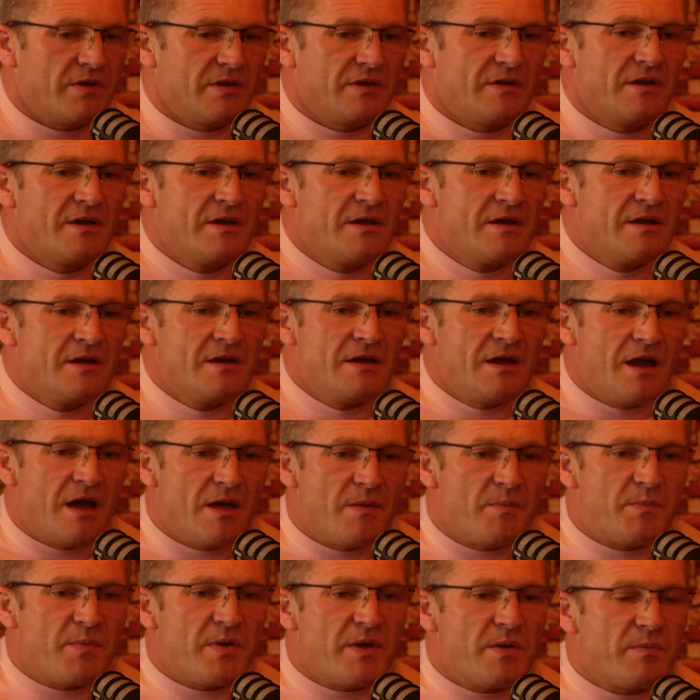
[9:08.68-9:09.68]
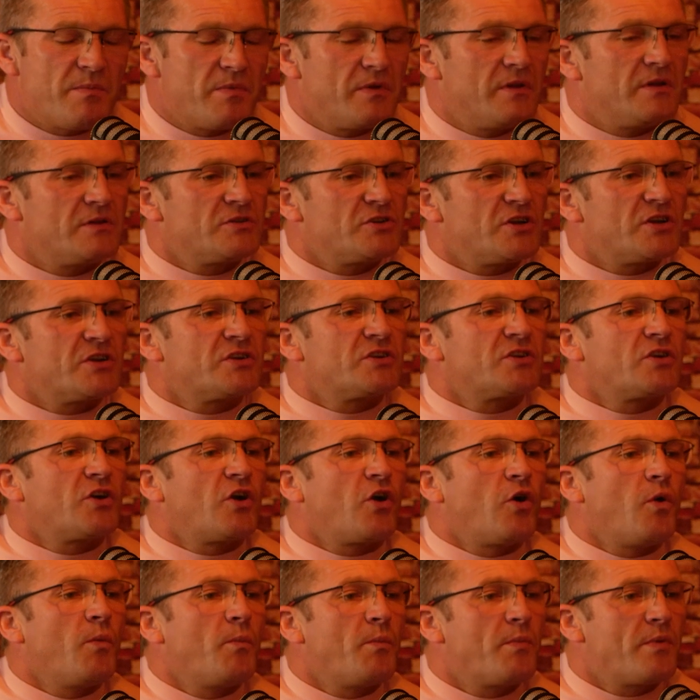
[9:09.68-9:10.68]
may be. And people
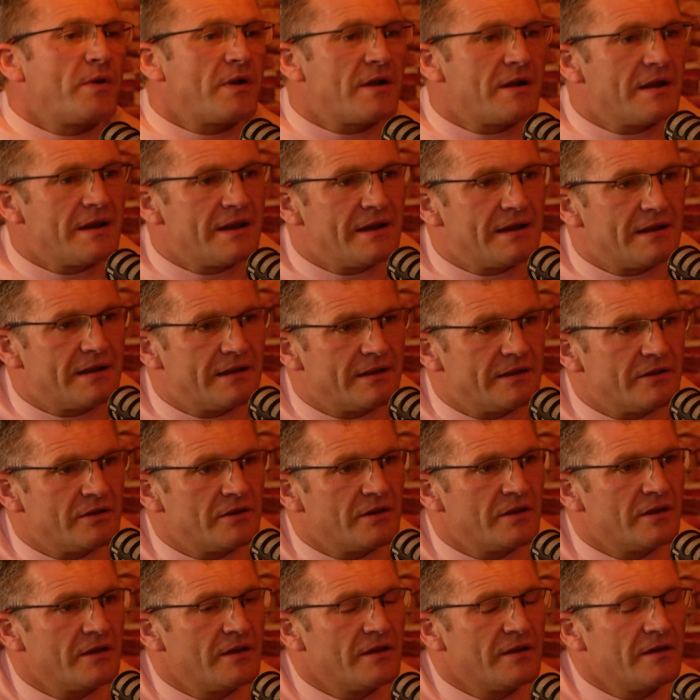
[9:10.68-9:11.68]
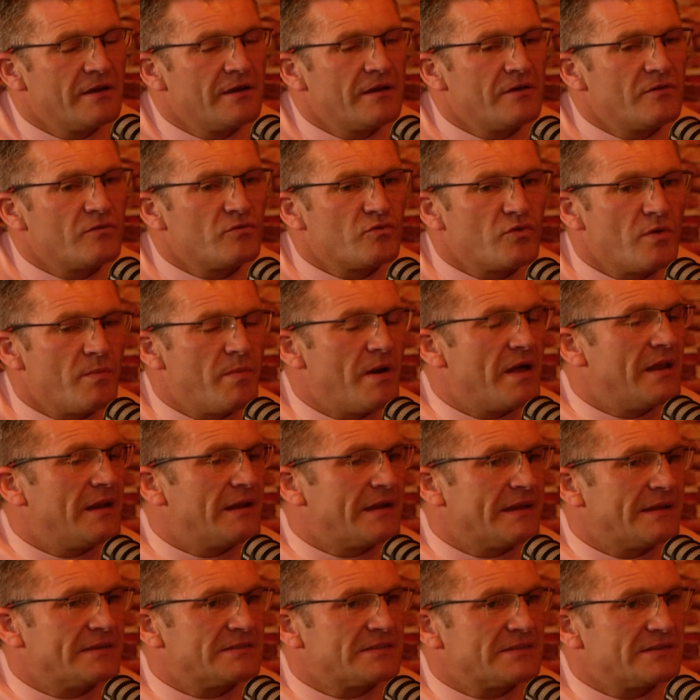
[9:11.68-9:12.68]
just completely
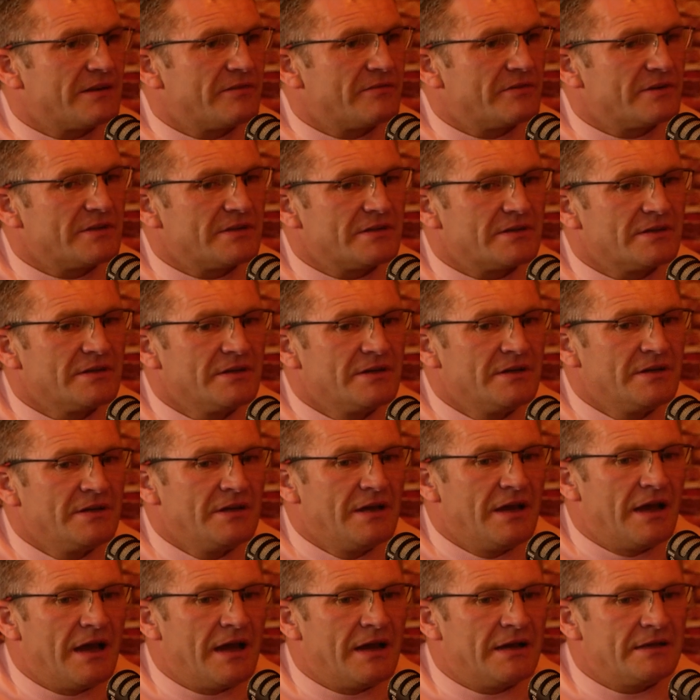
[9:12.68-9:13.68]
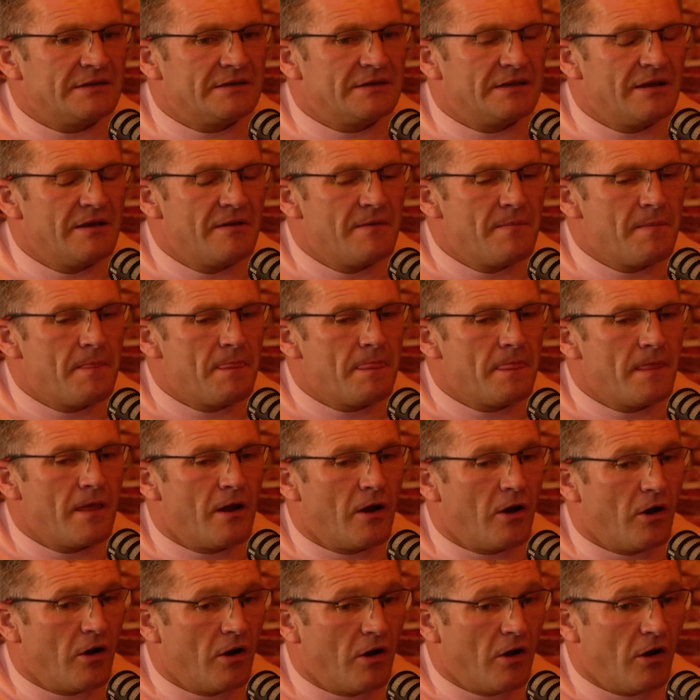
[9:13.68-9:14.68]
rebel against everything. And
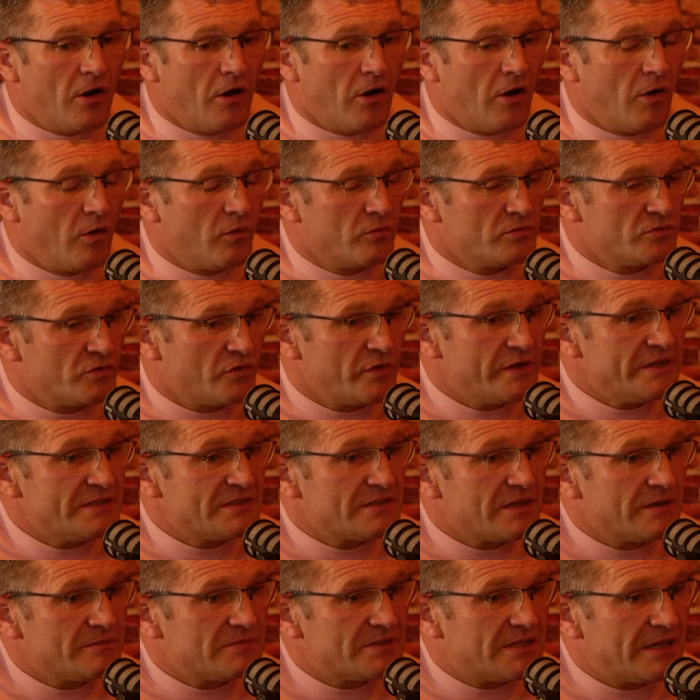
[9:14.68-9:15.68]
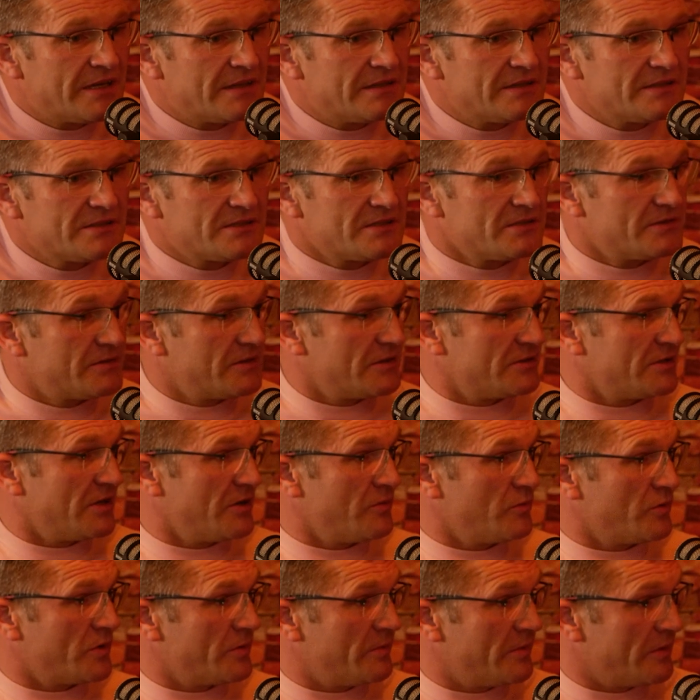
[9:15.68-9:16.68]
the reason I'm saying this is because
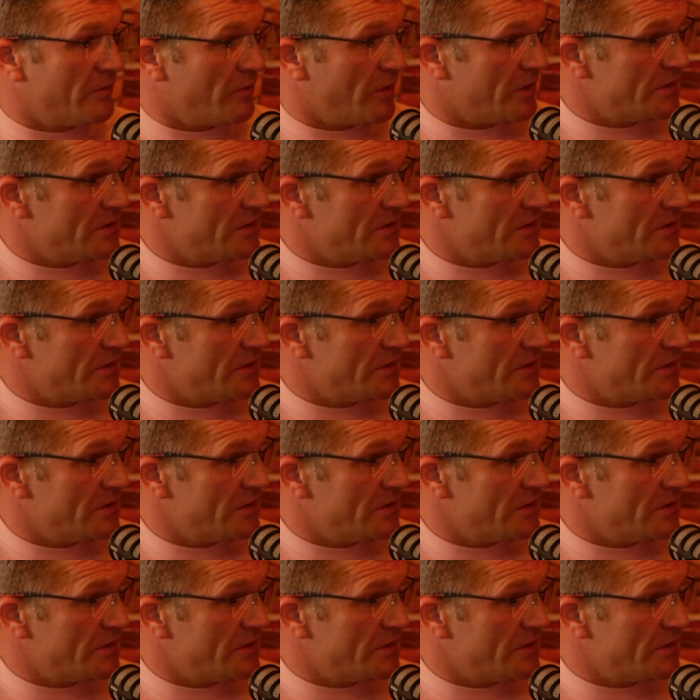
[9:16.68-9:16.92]
I would have